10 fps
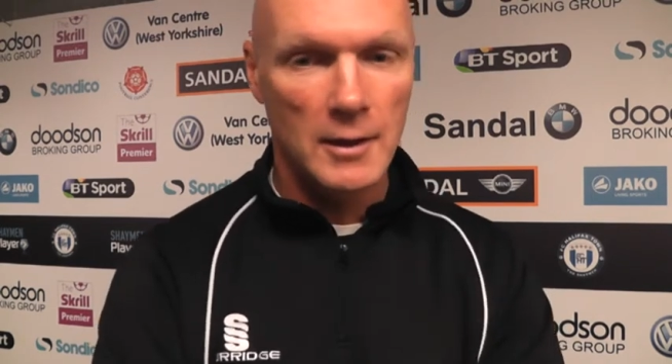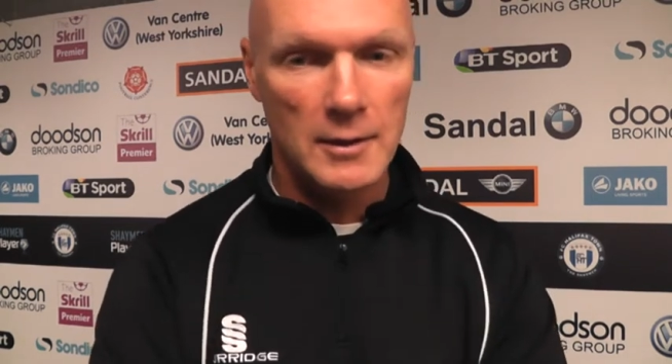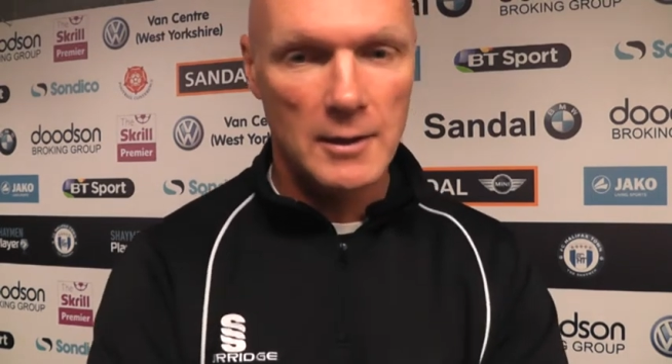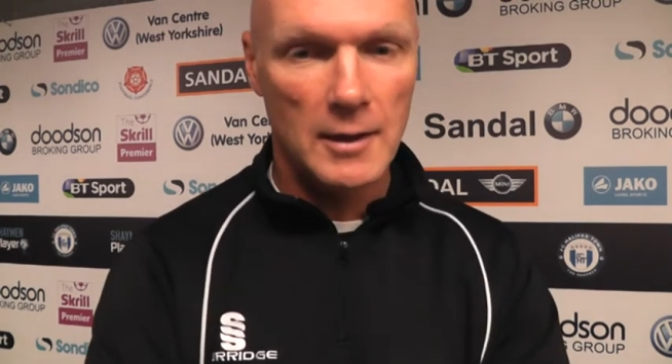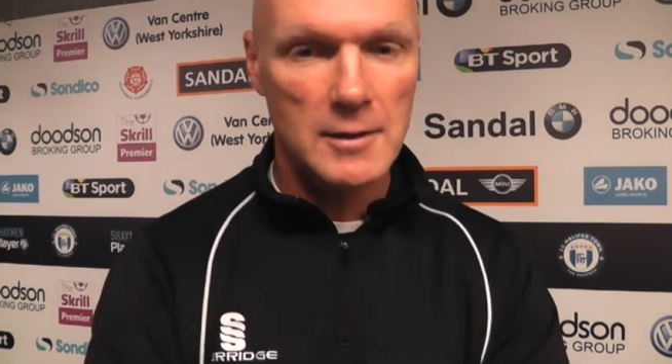
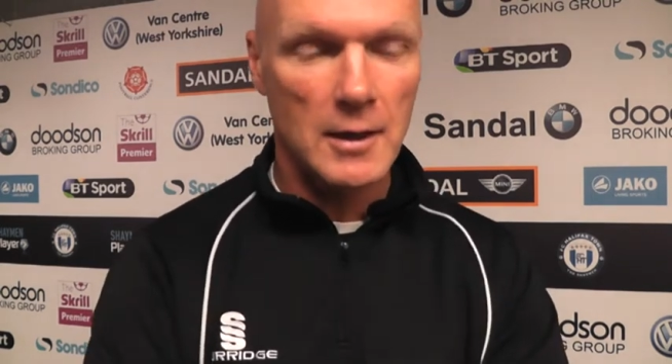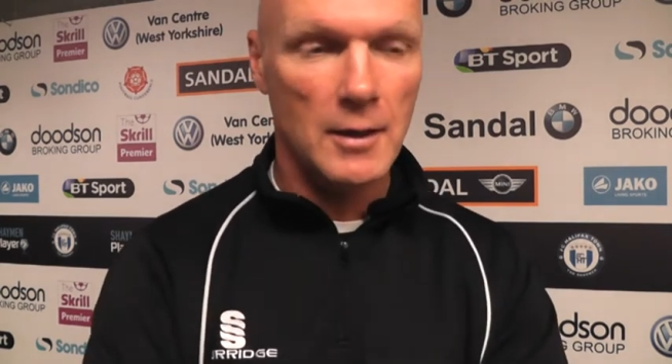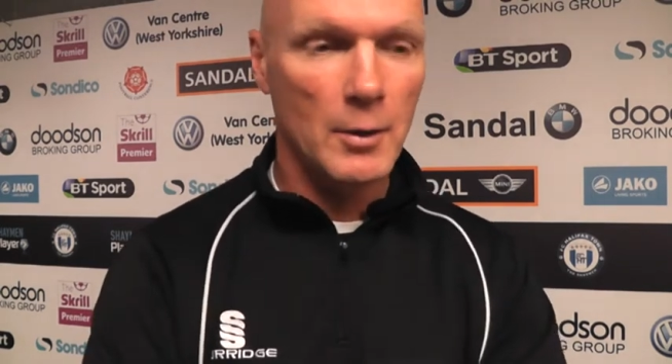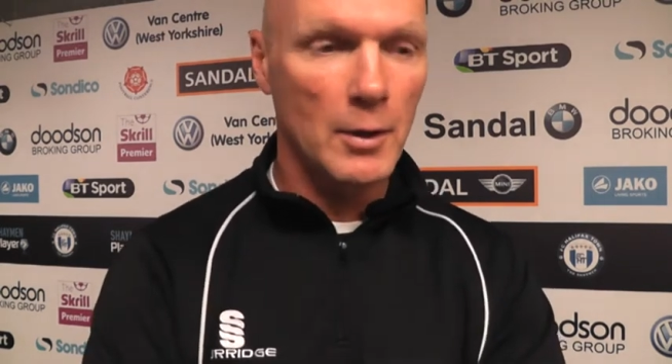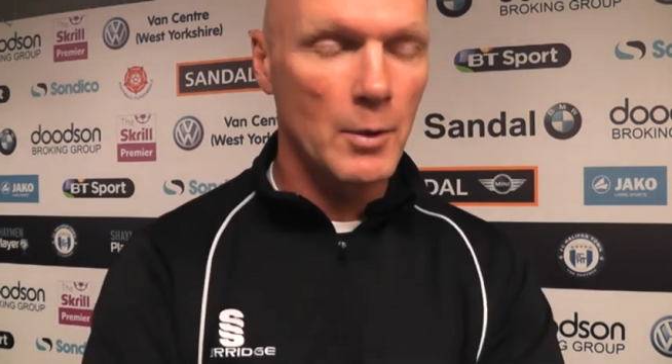He did
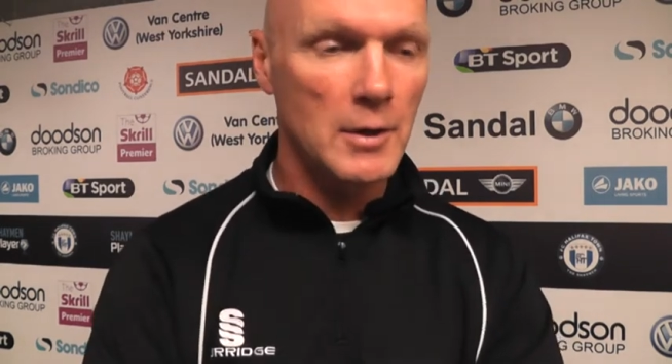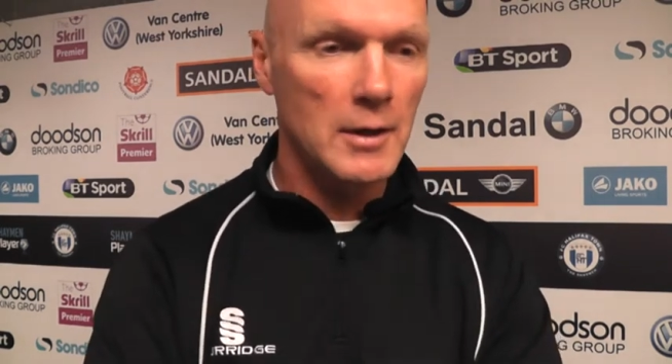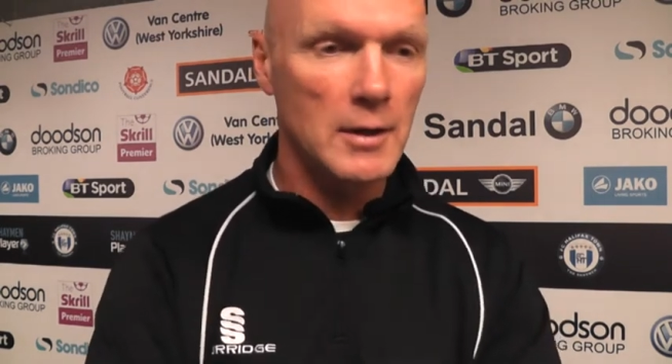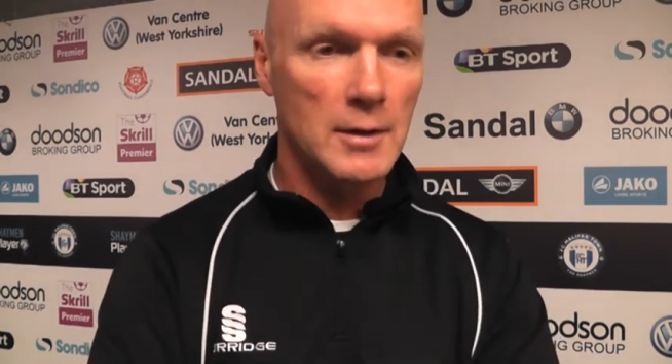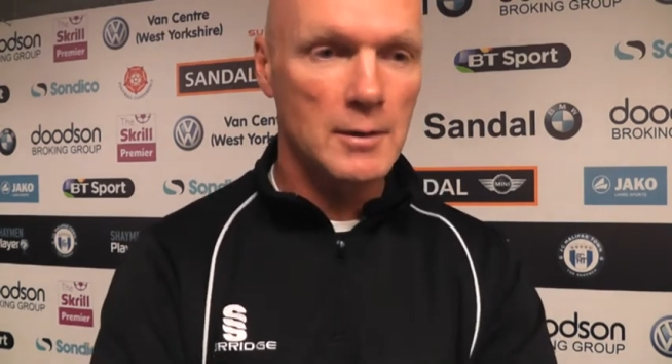exactly what I
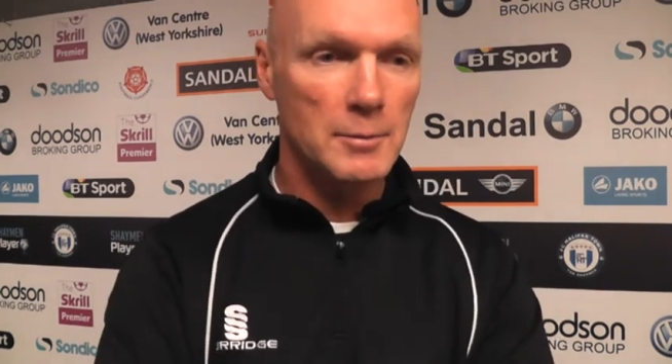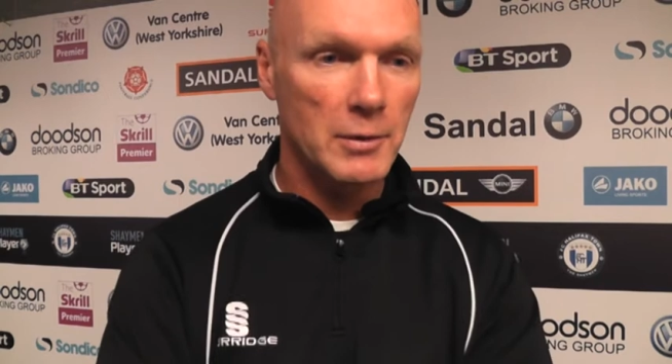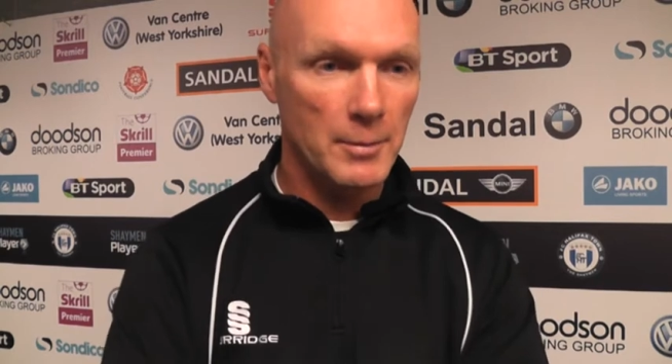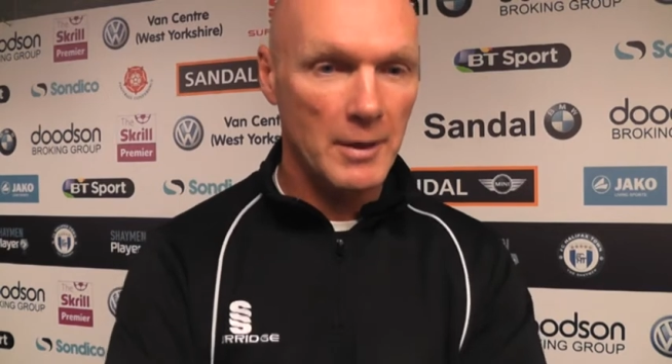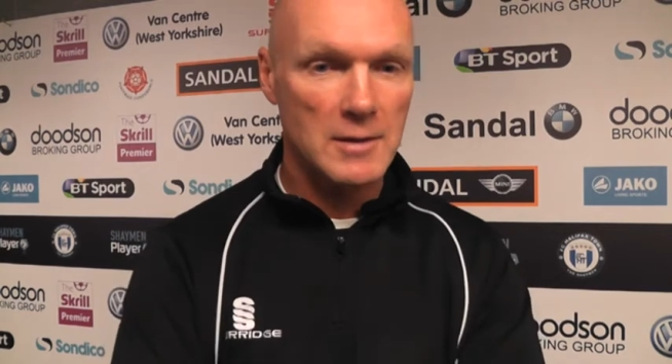wanted,
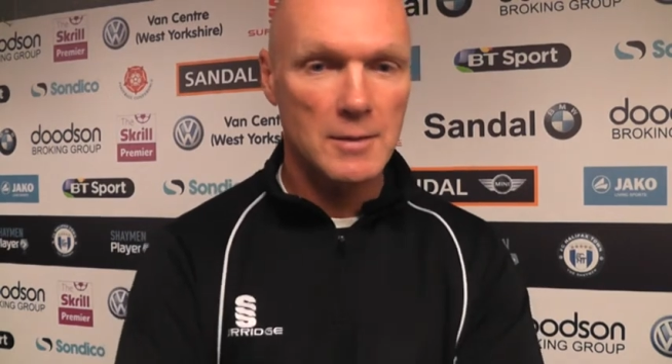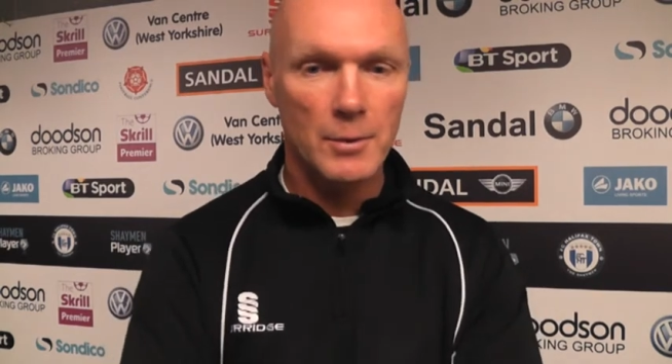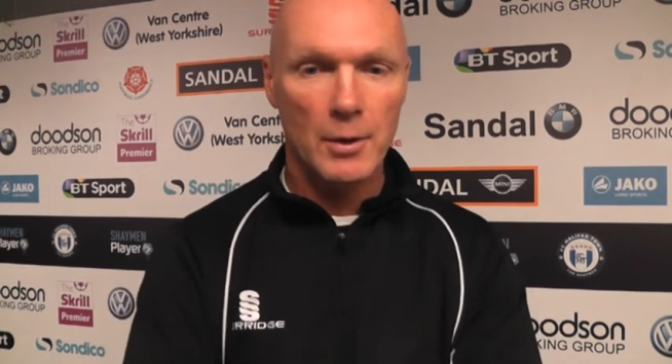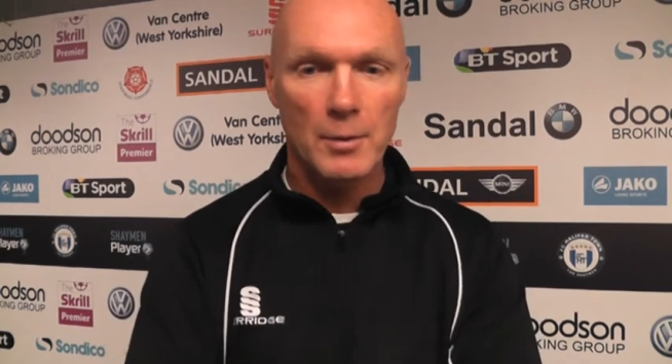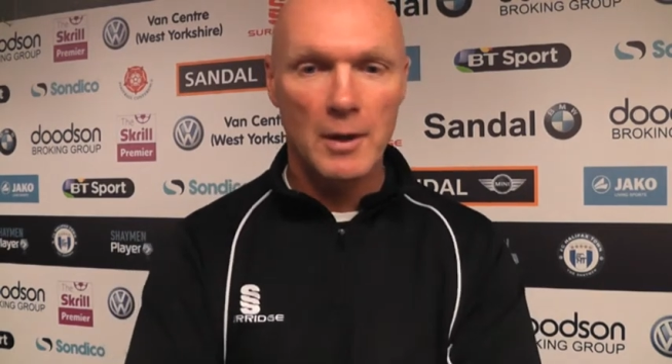but he passed the
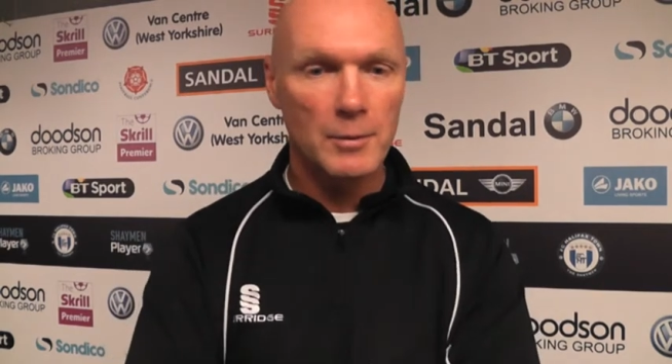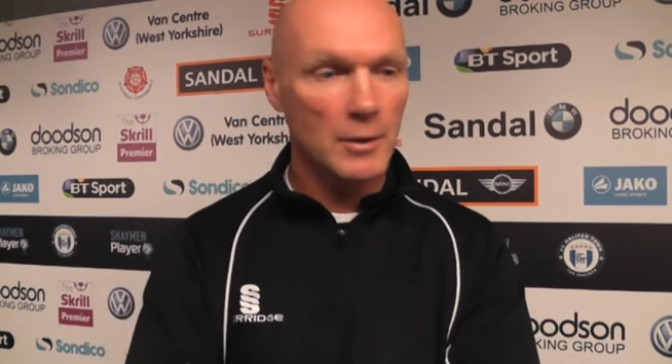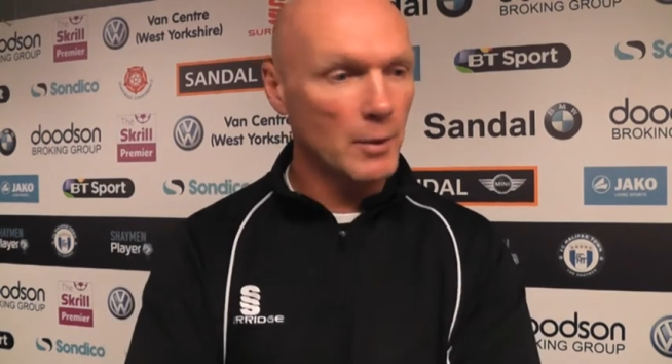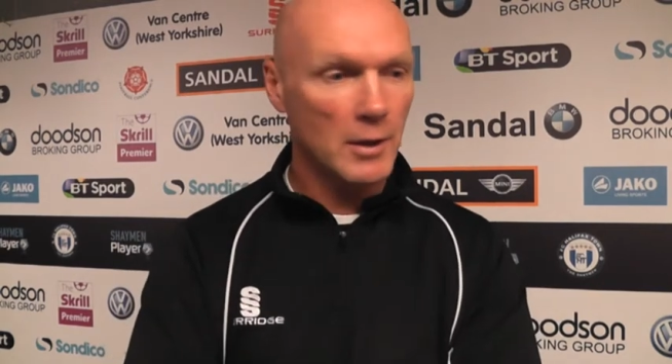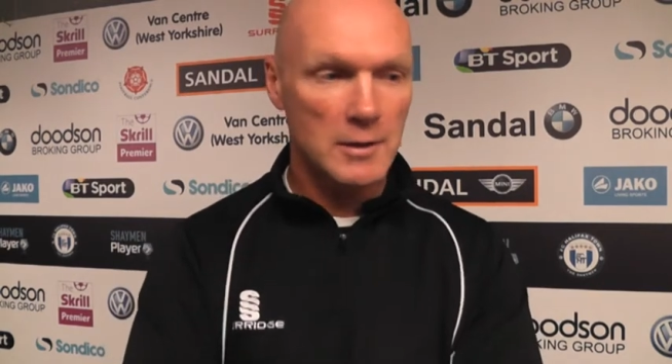ball well, but
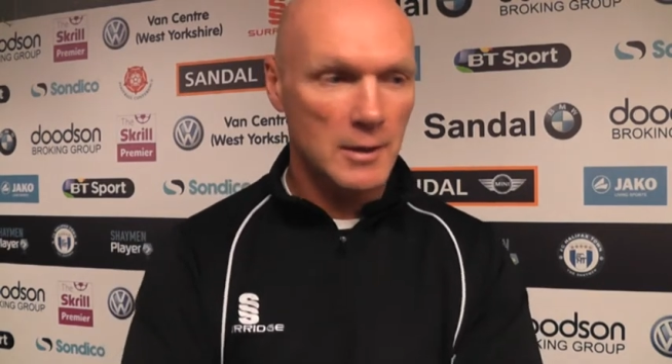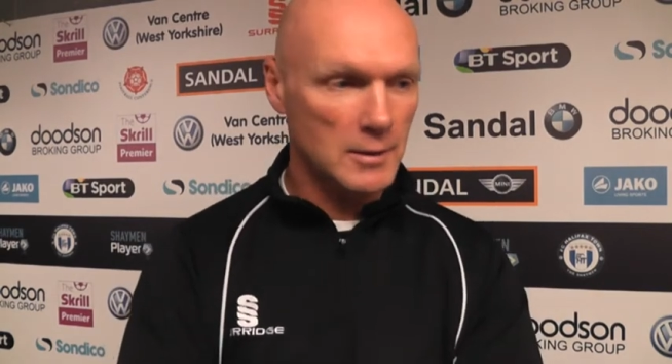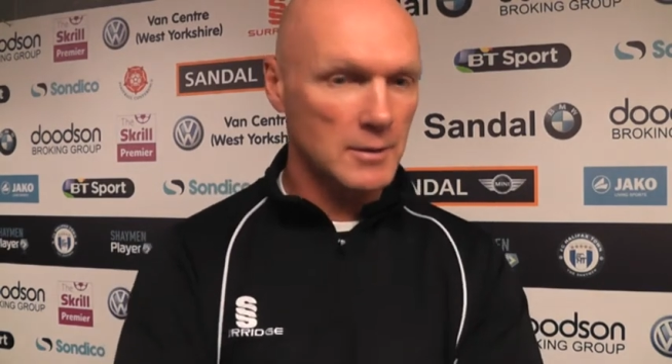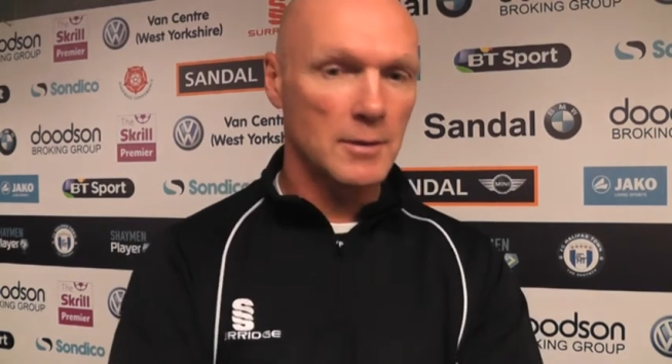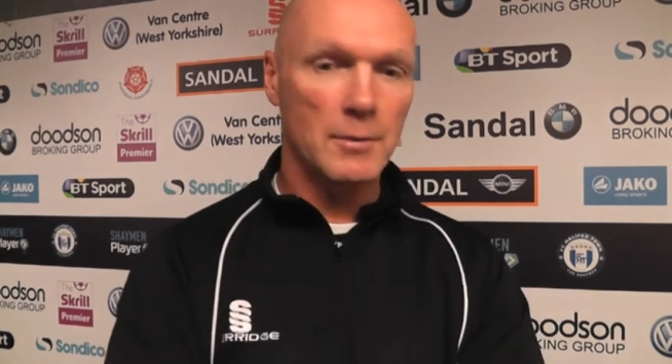he worked hard.